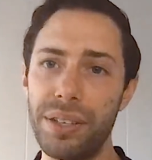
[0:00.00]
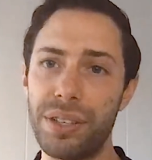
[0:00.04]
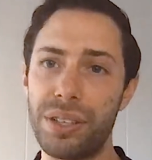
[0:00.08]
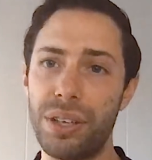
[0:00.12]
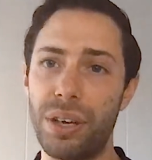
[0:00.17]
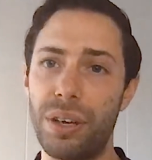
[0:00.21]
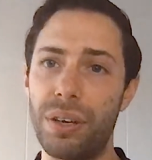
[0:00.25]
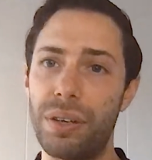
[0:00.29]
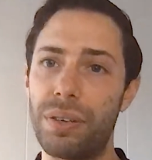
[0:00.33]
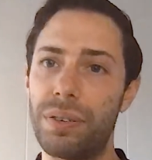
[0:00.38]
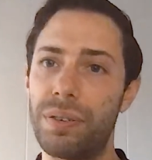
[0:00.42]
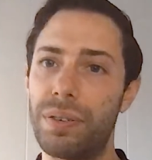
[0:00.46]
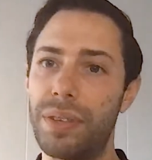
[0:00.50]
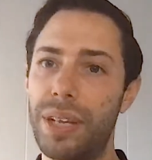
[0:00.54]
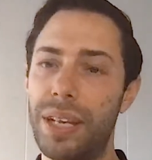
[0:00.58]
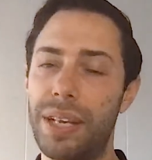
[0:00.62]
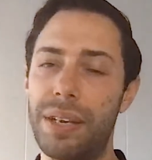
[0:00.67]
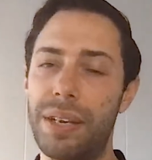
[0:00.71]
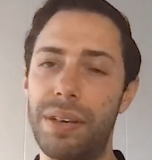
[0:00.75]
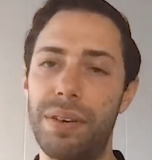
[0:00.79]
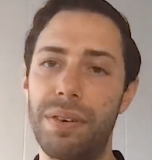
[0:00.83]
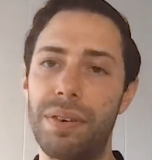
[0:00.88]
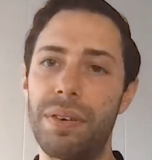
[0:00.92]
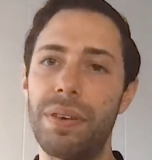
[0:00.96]
So
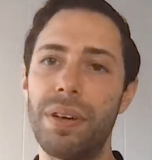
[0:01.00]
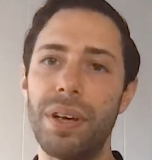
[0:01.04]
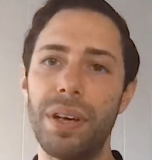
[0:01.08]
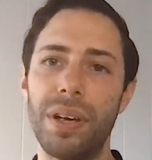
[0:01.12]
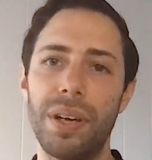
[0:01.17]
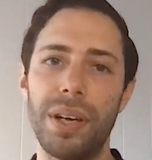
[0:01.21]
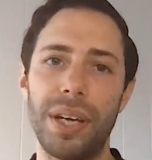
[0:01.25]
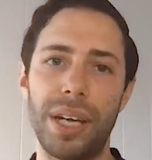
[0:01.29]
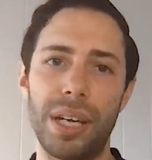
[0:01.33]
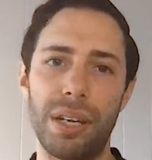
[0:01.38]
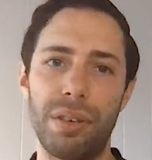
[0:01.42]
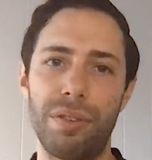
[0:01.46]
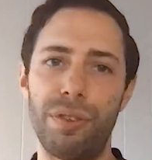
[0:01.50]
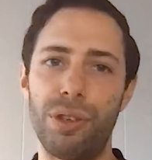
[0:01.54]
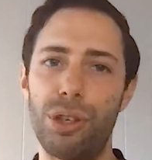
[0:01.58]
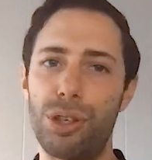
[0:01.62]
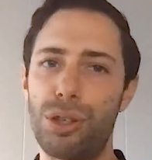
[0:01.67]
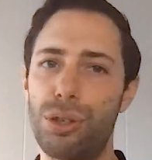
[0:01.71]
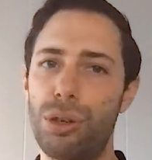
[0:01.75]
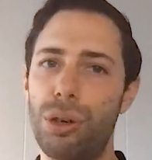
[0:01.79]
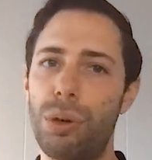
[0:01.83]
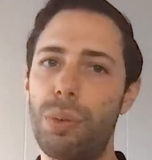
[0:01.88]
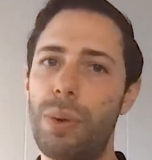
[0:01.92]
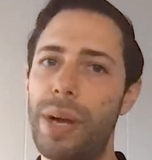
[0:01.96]
in a few
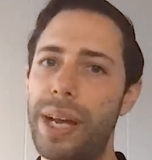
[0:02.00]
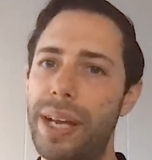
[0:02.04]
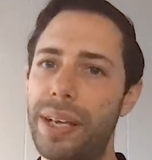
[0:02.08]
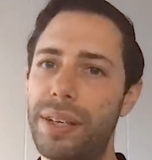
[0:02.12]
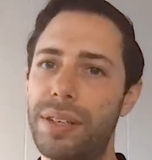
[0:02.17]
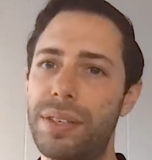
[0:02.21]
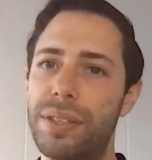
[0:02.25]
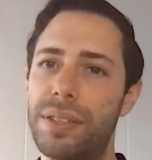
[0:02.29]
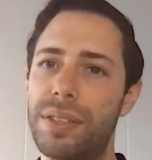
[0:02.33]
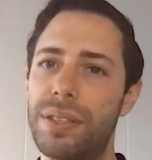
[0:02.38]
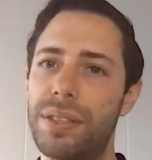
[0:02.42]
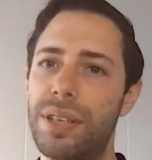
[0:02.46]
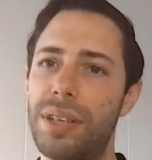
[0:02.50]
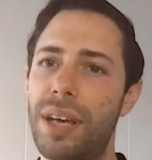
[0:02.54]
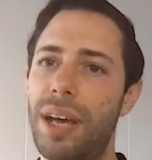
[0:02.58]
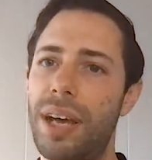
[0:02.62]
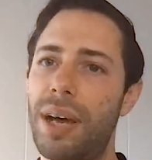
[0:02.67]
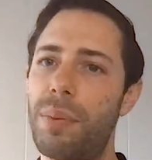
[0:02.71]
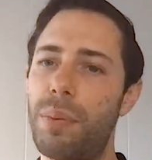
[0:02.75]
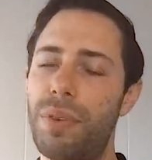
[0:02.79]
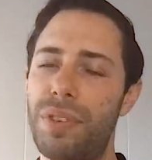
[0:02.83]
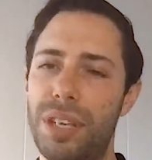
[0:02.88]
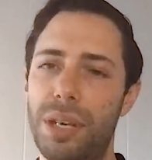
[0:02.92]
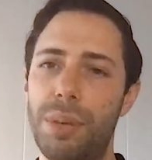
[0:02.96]
short weeks,
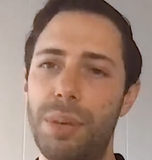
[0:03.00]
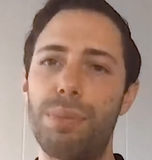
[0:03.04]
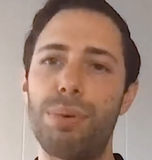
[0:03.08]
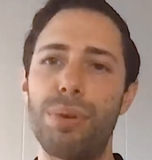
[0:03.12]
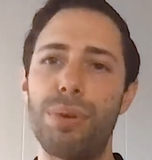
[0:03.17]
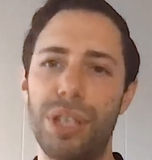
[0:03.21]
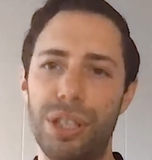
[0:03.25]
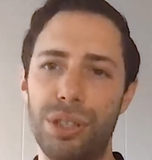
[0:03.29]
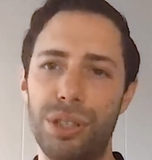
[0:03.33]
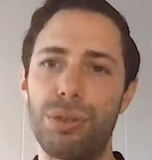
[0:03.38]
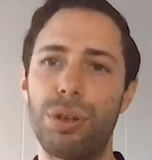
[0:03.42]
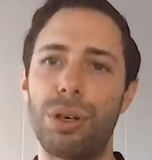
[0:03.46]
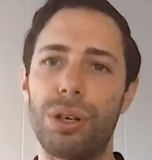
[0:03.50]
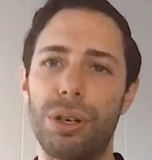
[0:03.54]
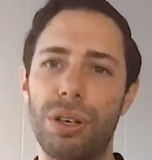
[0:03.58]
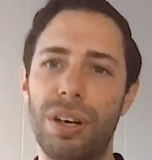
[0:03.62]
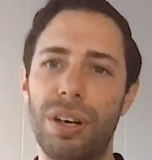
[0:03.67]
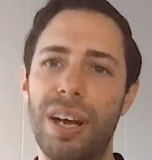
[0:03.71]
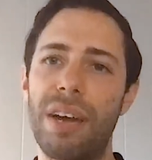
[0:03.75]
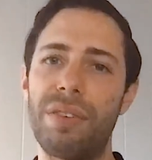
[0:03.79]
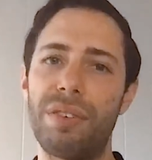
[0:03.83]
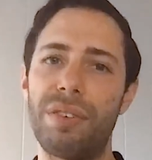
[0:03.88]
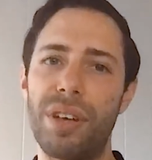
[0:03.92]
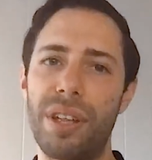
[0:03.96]
we've seen a pretty strong
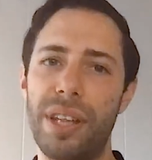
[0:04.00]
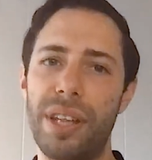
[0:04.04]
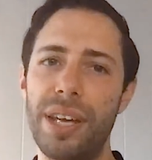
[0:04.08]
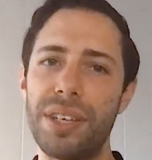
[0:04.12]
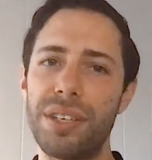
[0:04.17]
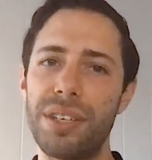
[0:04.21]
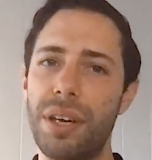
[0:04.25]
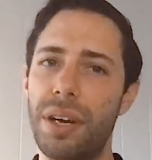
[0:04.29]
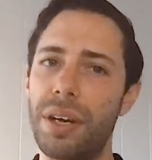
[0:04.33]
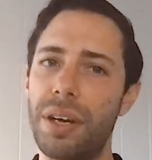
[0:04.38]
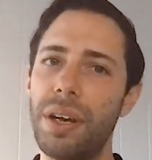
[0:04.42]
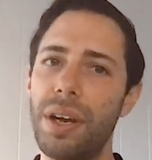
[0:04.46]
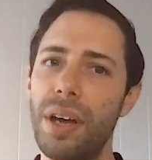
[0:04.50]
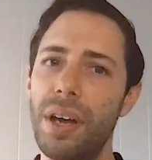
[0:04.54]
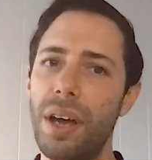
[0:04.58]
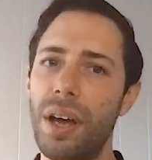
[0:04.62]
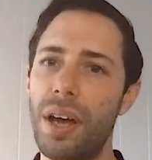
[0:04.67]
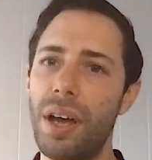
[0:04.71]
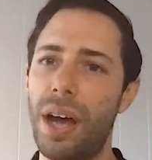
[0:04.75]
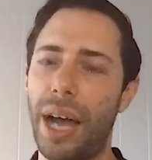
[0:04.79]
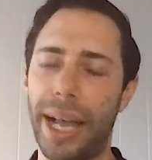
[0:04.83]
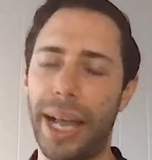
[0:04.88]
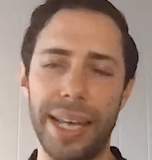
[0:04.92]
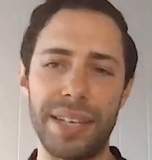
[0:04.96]
recovery there. So
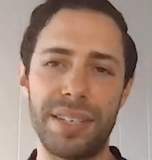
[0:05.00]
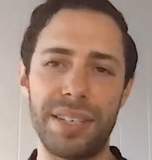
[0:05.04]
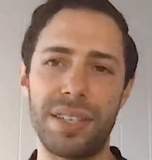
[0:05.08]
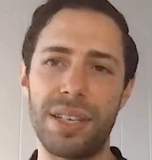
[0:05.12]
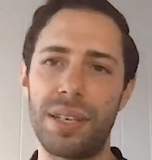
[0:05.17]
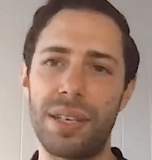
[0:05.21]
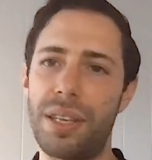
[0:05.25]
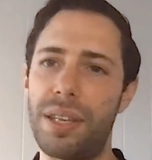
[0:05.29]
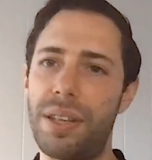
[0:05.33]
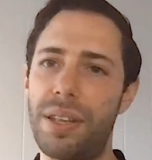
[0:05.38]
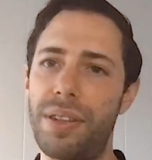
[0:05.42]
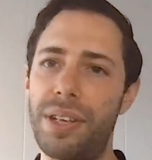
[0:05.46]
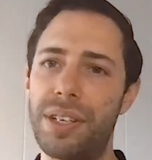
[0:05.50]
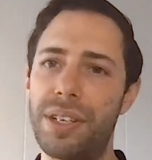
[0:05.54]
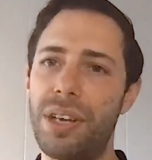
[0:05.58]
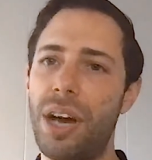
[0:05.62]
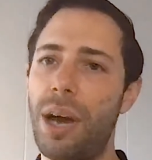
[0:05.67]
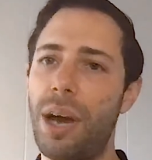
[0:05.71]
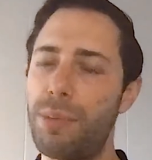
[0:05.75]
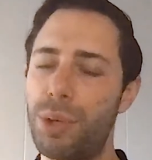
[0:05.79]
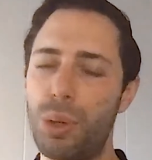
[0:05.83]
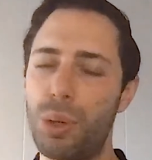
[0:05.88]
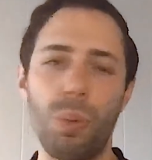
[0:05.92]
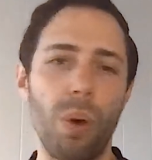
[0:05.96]
I guess the
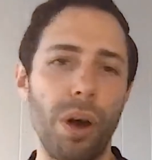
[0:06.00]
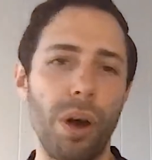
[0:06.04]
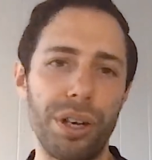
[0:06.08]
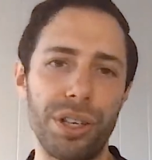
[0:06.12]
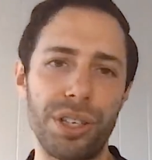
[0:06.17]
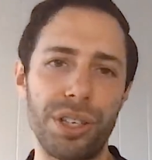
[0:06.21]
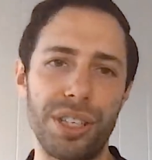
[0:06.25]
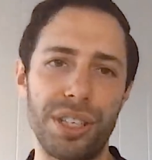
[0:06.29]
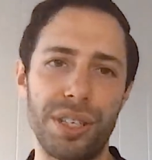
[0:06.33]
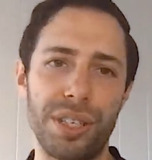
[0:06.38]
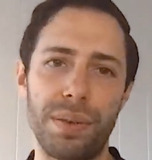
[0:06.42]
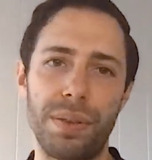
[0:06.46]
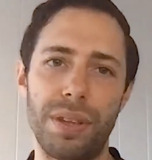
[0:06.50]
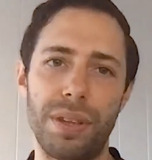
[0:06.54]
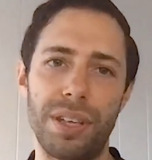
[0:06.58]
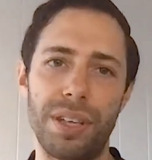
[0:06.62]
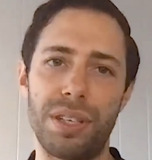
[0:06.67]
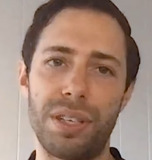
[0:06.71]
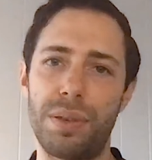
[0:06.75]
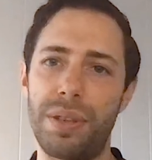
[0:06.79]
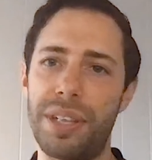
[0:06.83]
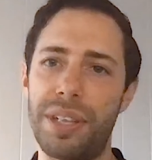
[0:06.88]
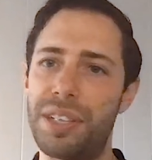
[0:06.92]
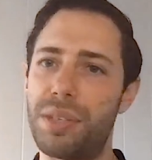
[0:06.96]
time to watch
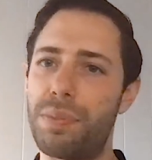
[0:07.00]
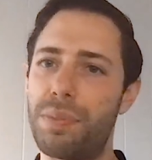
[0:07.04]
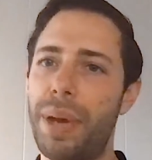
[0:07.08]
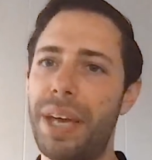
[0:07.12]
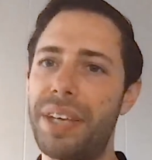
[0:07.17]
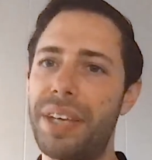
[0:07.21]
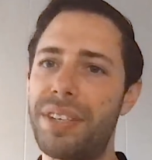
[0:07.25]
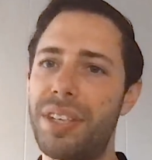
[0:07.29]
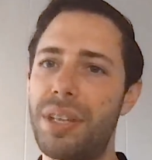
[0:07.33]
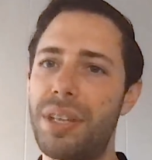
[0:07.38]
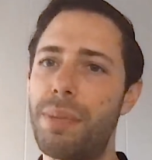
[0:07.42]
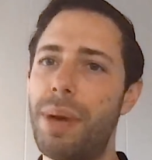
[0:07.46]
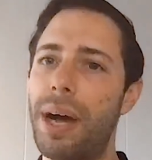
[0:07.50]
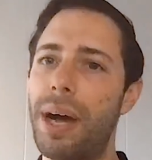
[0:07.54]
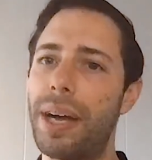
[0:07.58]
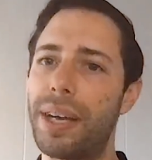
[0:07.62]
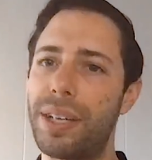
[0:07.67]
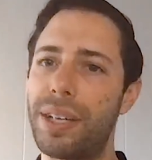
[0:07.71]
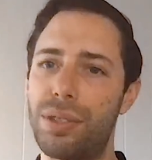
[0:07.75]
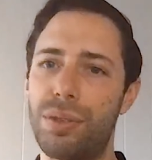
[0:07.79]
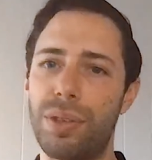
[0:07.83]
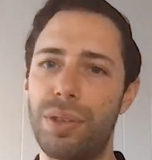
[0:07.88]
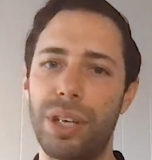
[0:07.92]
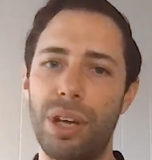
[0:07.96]
this space in the
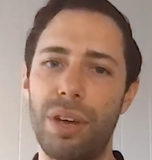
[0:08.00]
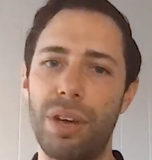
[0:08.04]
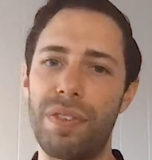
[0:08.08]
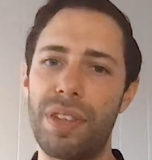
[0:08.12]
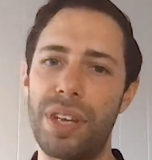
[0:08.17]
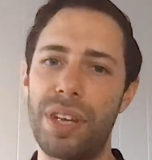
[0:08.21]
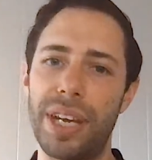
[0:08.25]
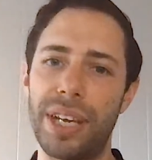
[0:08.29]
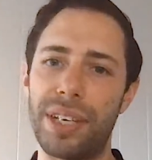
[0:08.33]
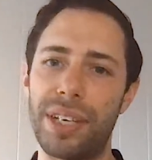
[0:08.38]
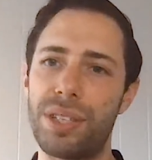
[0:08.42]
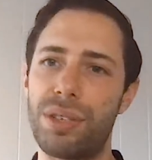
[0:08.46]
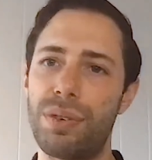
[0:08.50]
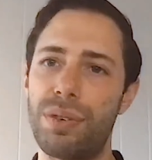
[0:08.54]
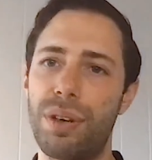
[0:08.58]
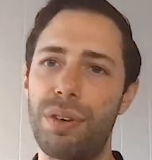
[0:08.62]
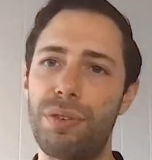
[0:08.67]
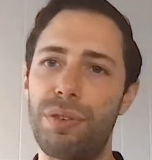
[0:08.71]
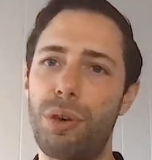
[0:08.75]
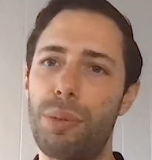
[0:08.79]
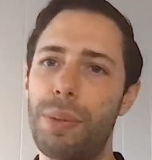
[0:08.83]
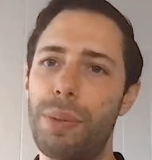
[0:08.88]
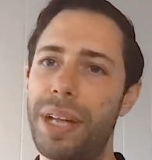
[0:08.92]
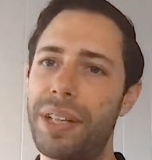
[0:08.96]
markets really over the next 3 or
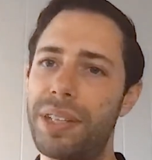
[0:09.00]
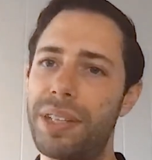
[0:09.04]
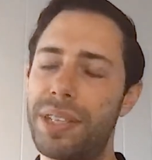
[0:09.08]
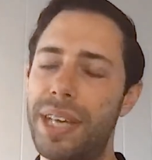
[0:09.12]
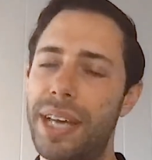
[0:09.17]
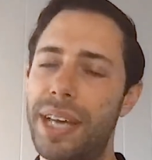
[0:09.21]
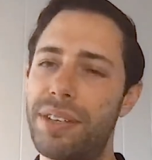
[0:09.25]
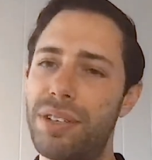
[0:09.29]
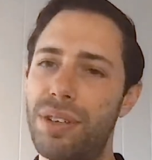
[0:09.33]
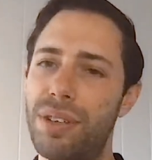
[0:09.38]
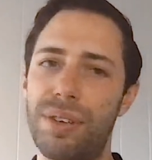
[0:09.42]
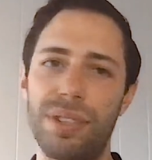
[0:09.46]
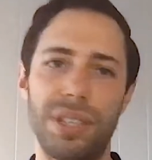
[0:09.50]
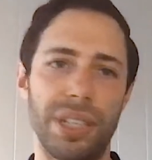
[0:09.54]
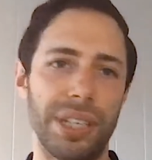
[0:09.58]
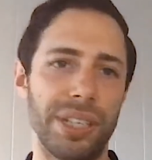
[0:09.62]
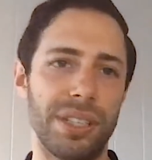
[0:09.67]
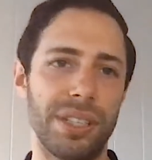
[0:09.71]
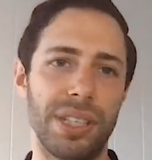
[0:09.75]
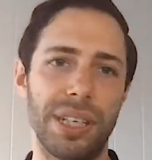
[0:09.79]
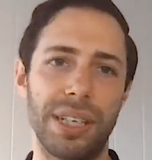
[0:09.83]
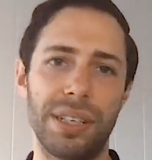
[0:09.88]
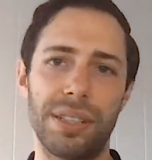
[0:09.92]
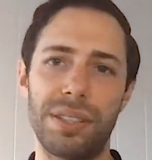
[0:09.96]
4 months as those
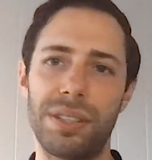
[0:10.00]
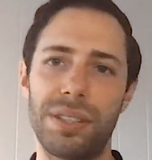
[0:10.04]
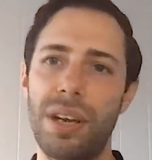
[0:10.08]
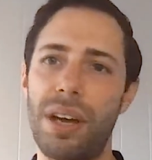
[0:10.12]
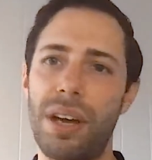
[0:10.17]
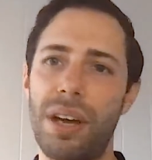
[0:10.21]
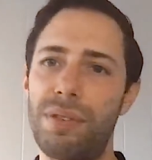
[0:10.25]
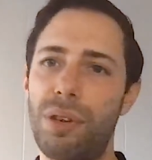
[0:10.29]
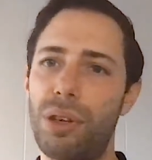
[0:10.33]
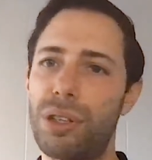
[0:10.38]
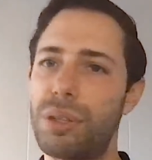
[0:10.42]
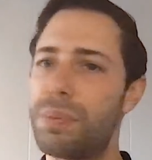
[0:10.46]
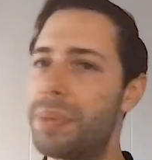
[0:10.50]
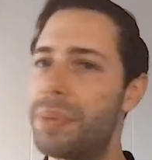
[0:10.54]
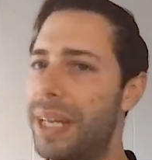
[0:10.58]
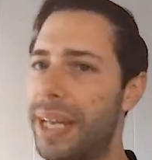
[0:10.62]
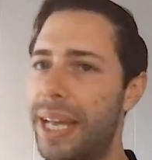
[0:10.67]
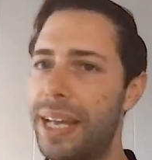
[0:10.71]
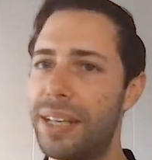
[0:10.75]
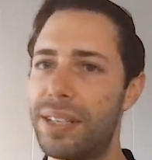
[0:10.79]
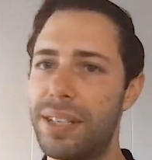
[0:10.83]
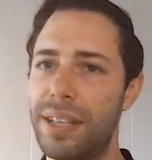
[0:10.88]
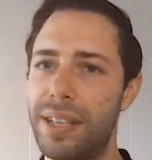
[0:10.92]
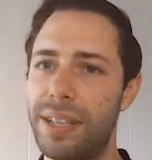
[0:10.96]
listings kind of ultimately
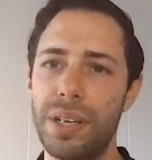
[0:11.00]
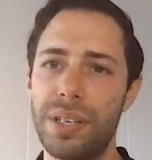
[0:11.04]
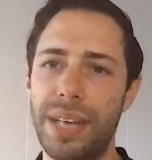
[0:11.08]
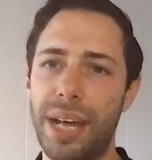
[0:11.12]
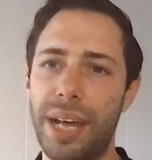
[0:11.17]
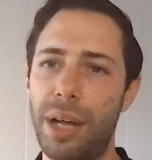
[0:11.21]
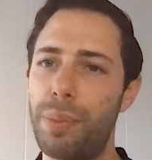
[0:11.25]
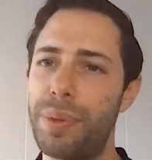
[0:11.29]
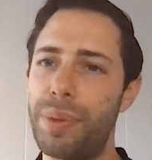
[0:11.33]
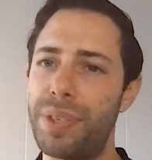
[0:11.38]
get to the sale